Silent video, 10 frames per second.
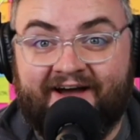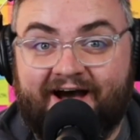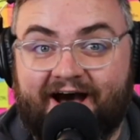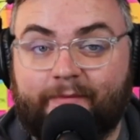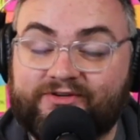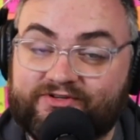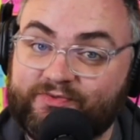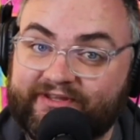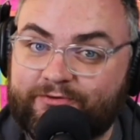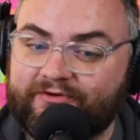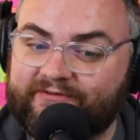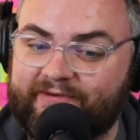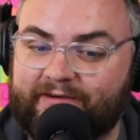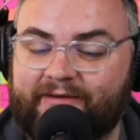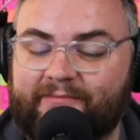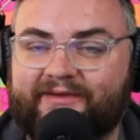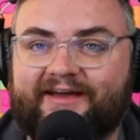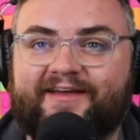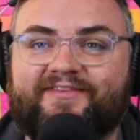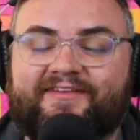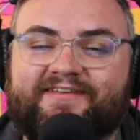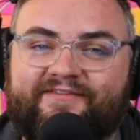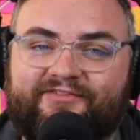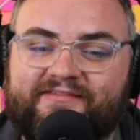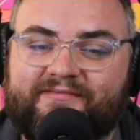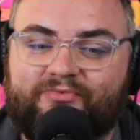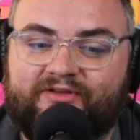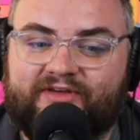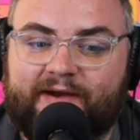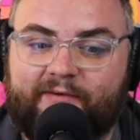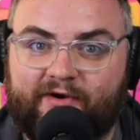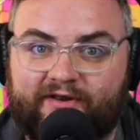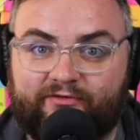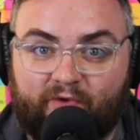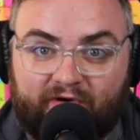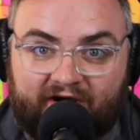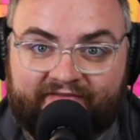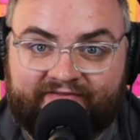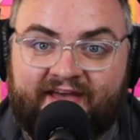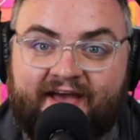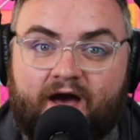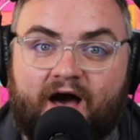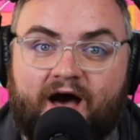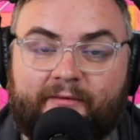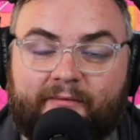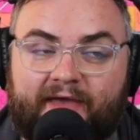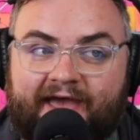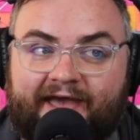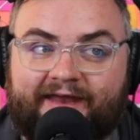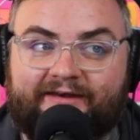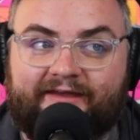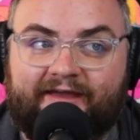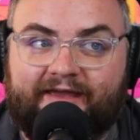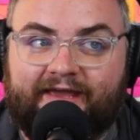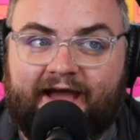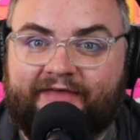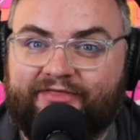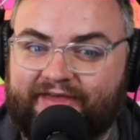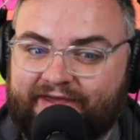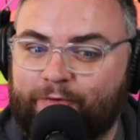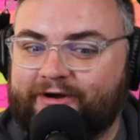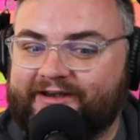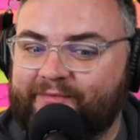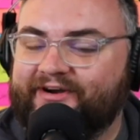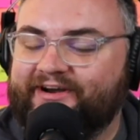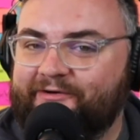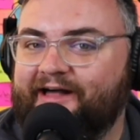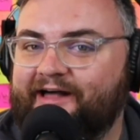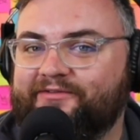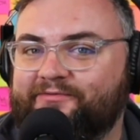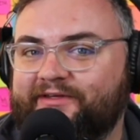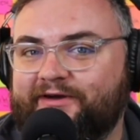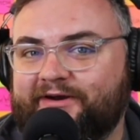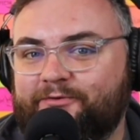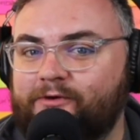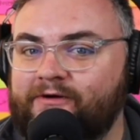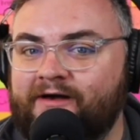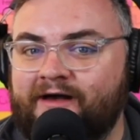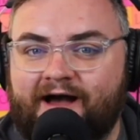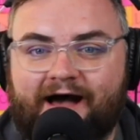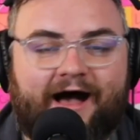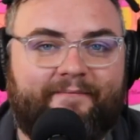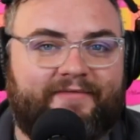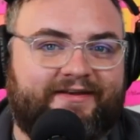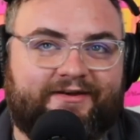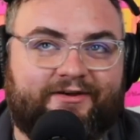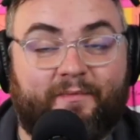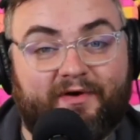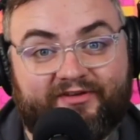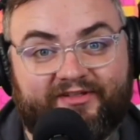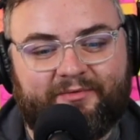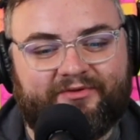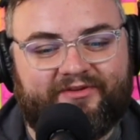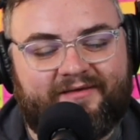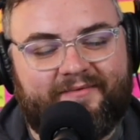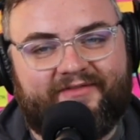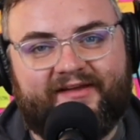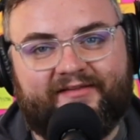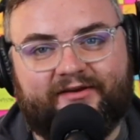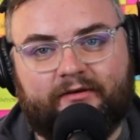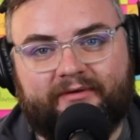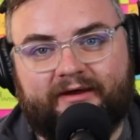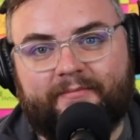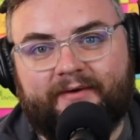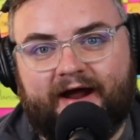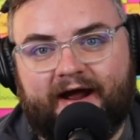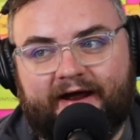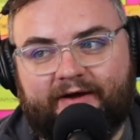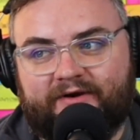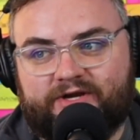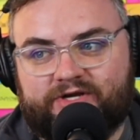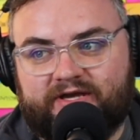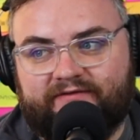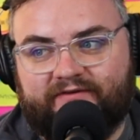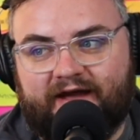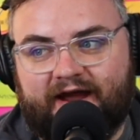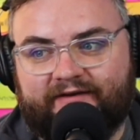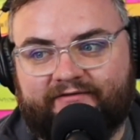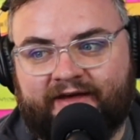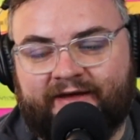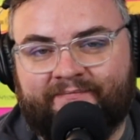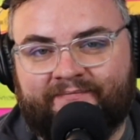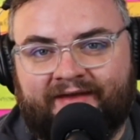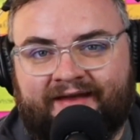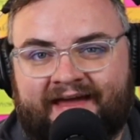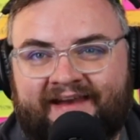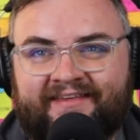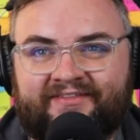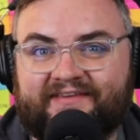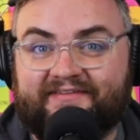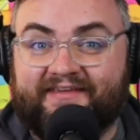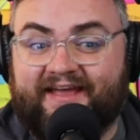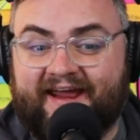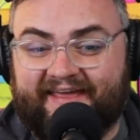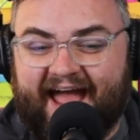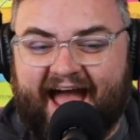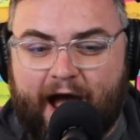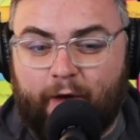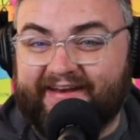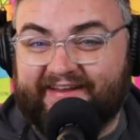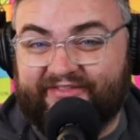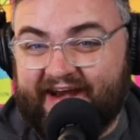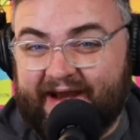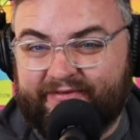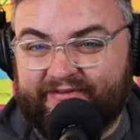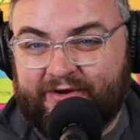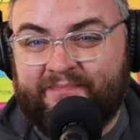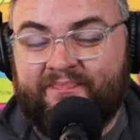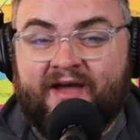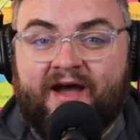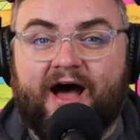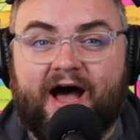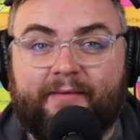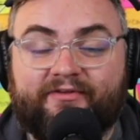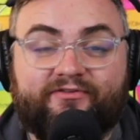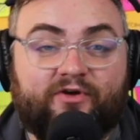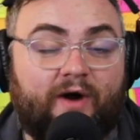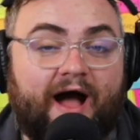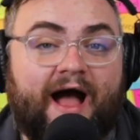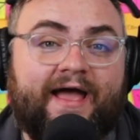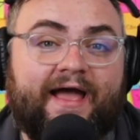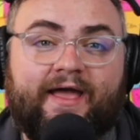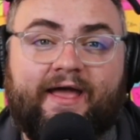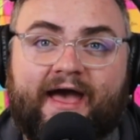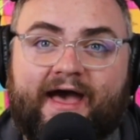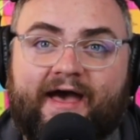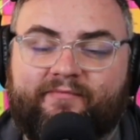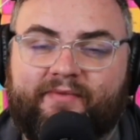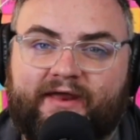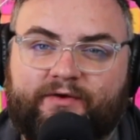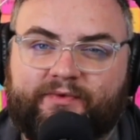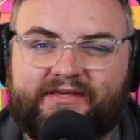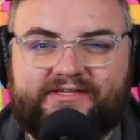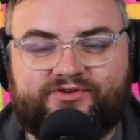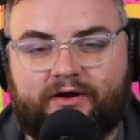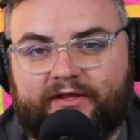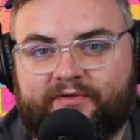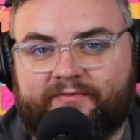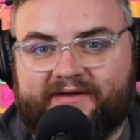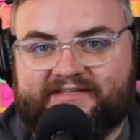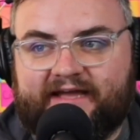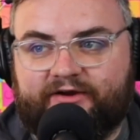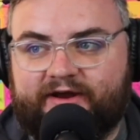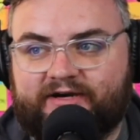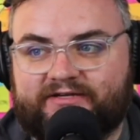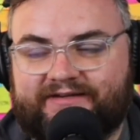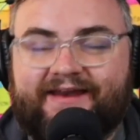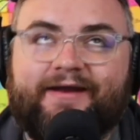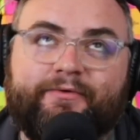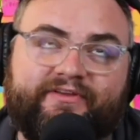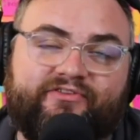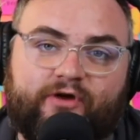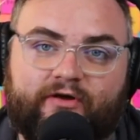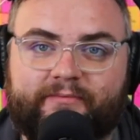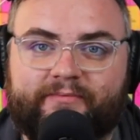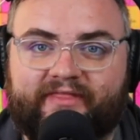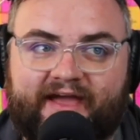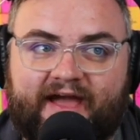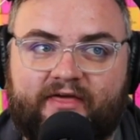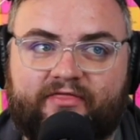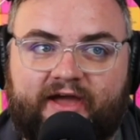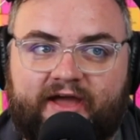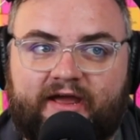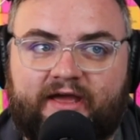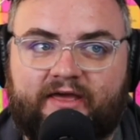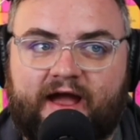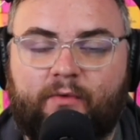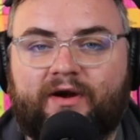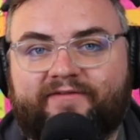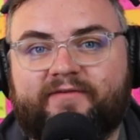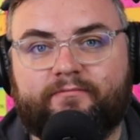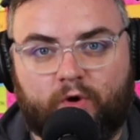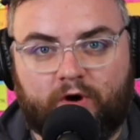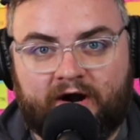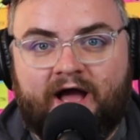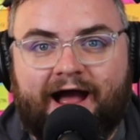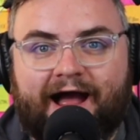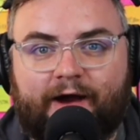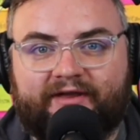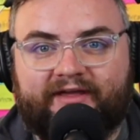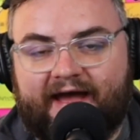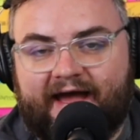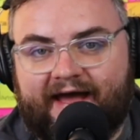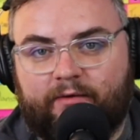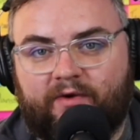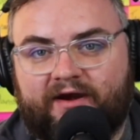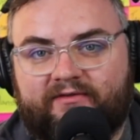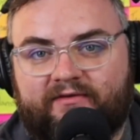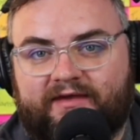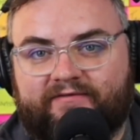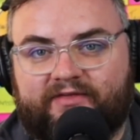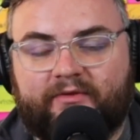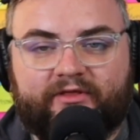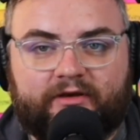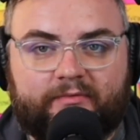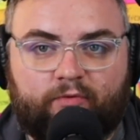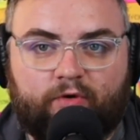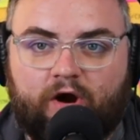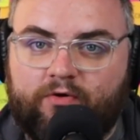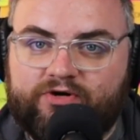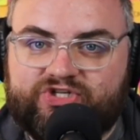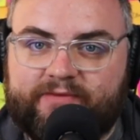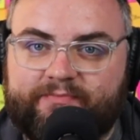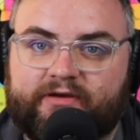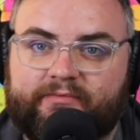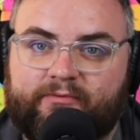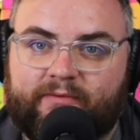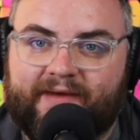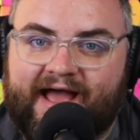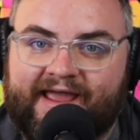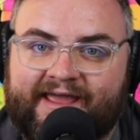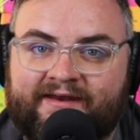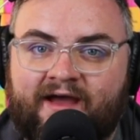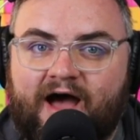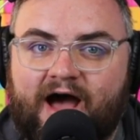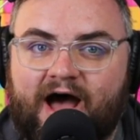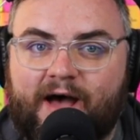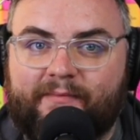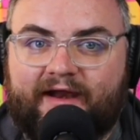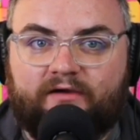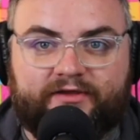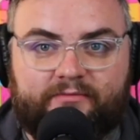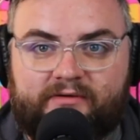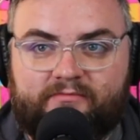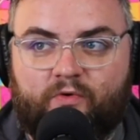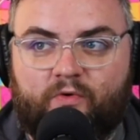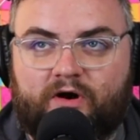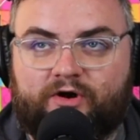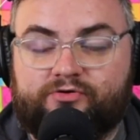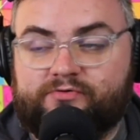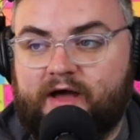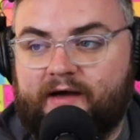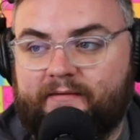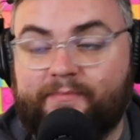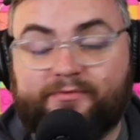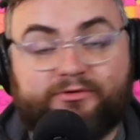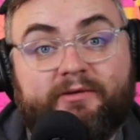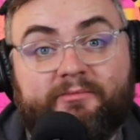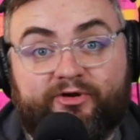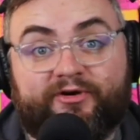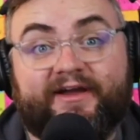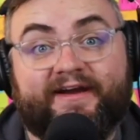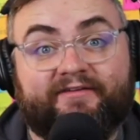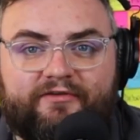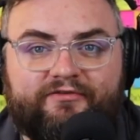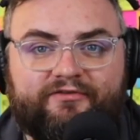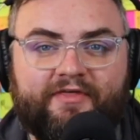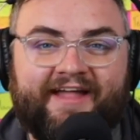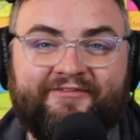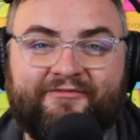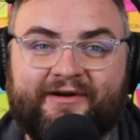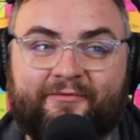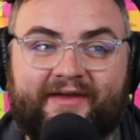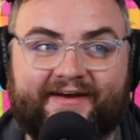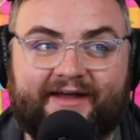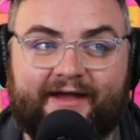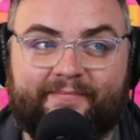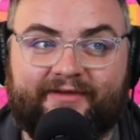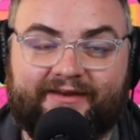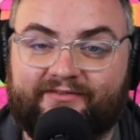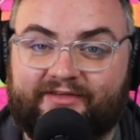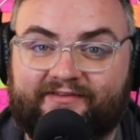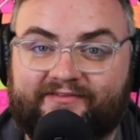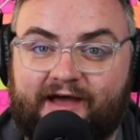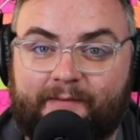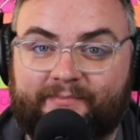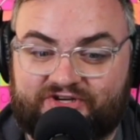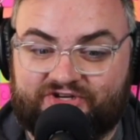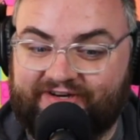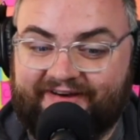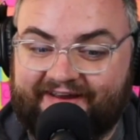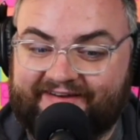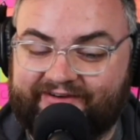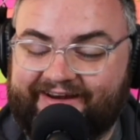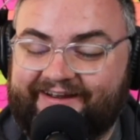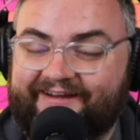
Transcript: which is a really cool experiment because that's definitely something that I want to do more of, I think it worked out pretty well. It was really kind of cool. It didn't go perfectly, talk about that a little bit, but I wanted to give kind of take this as like how I did that episode. So I have been really struggling with my second graders, not really struggling, but like I want to give them more. I want to wanted to give them a little bit more ownership, a little bit more buy-in, and a little bit more opportunity to be creative. So that's where we ended up in this composition activity,